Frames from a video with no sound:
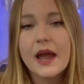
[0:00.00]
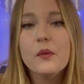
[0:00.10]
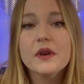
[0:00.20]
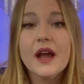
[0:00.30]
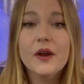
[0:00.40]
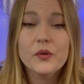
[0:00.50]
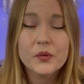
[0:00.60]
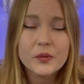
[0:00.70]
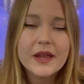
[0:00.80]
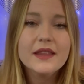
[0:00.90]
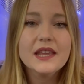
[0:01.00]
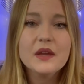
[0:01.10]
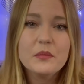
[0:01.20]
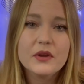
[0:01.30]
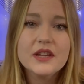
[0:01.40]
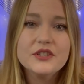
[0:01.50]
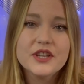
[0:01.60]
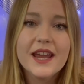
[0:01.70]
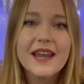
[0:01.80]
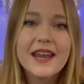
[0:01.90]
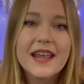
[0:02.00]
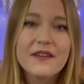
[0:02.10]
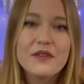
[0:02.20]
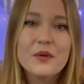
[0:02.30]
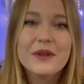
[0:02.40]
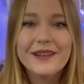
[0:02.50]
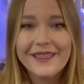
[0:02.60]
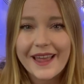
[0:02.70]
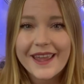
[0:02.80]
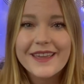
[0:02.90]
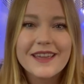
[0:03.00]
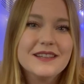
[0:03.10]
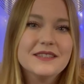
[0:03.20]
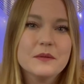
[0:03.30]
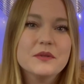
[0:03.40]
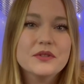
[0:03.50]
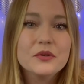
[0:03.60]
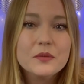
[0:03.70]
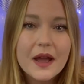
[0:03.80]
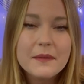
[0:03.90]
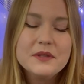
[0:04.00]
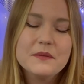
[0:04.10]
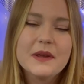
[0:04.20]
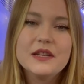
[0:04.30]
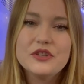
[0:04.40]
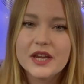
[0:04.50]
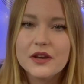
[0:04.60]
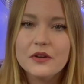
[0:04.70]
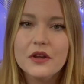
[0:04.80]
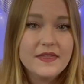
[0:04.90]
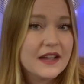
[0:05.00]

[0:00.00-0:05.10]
I would greatly appreciate it if you would like and subscribe to my channel.